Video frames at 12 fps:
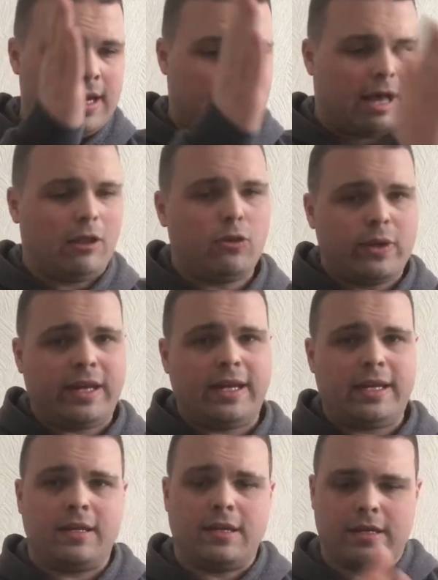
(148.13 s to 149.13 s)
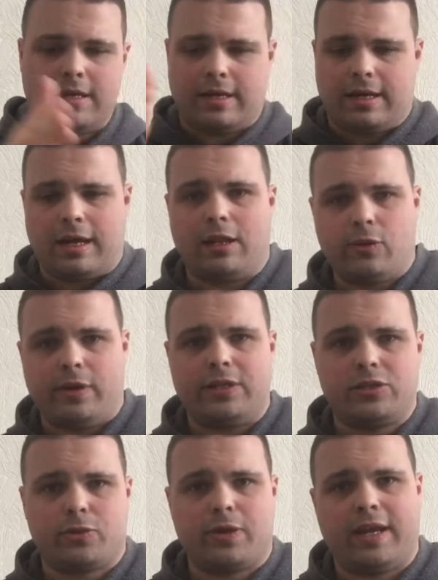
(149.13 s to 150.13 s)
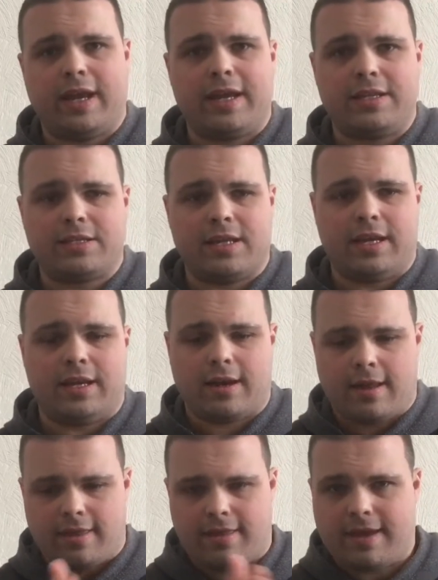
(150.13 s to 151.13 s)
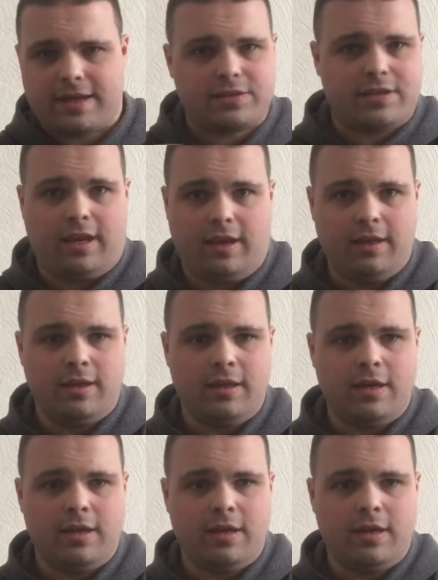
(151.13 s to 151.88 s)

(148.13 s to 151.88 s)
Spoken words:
Halloween 2018. That's it.